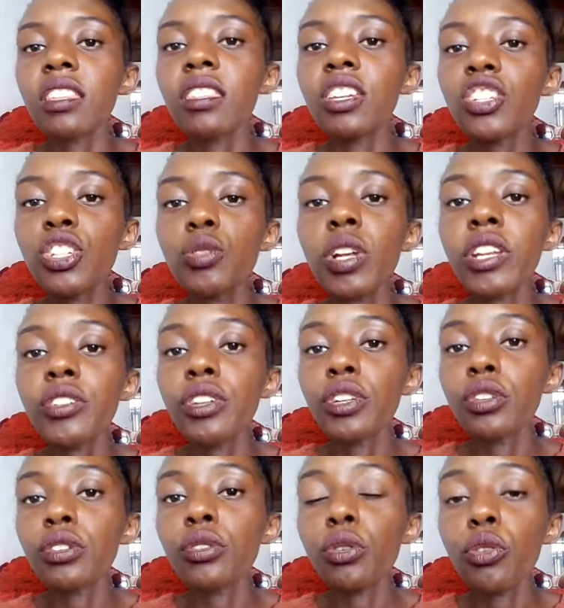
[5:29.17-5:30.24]
the
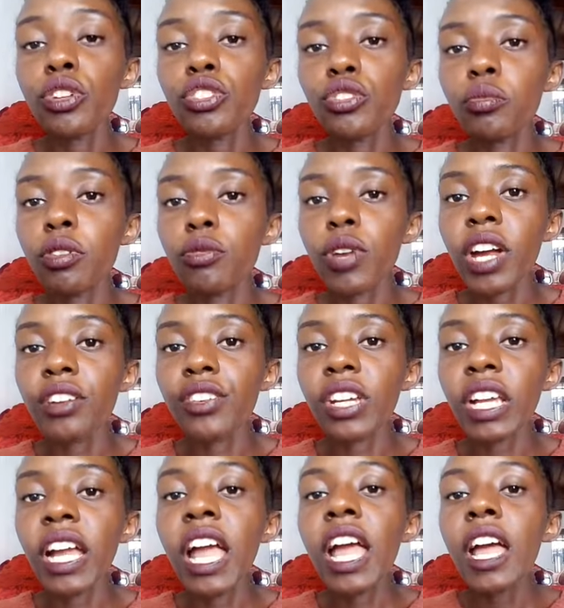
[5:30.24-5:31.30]
jewelry you're going to be
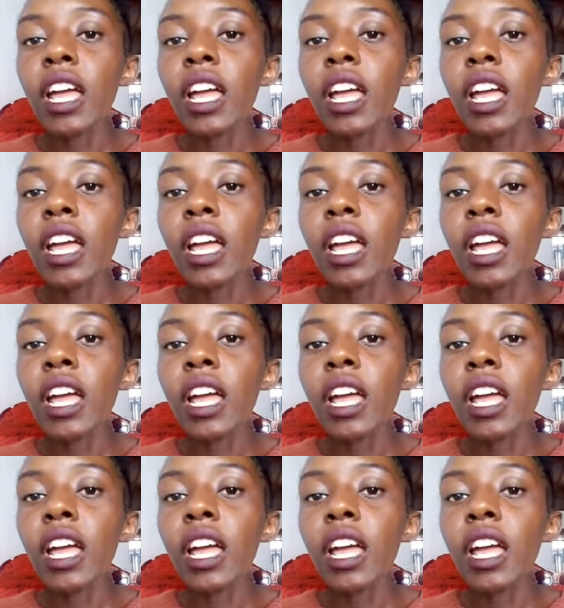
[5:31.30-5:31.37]
wearing.